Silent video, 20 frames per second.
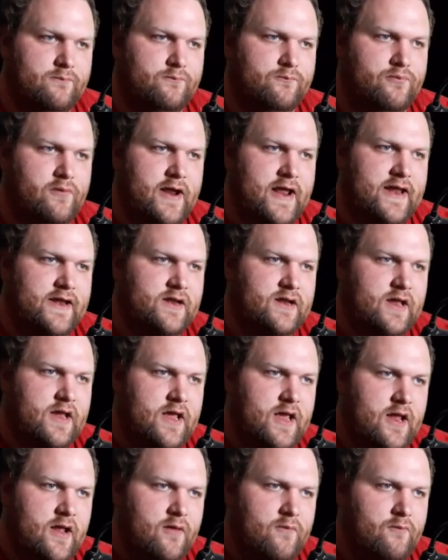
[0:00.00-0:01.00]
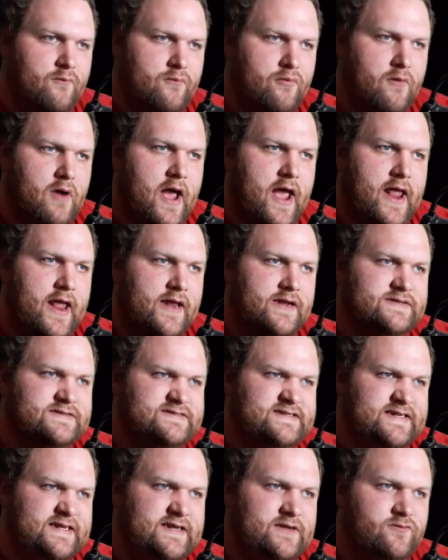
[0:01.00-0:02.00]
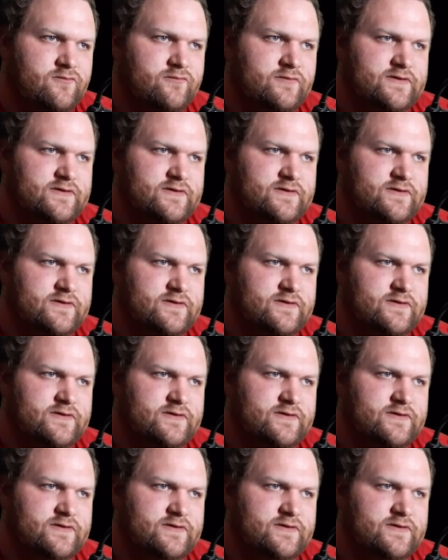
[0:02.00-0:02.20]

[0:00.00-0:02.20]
Brand, Brian D.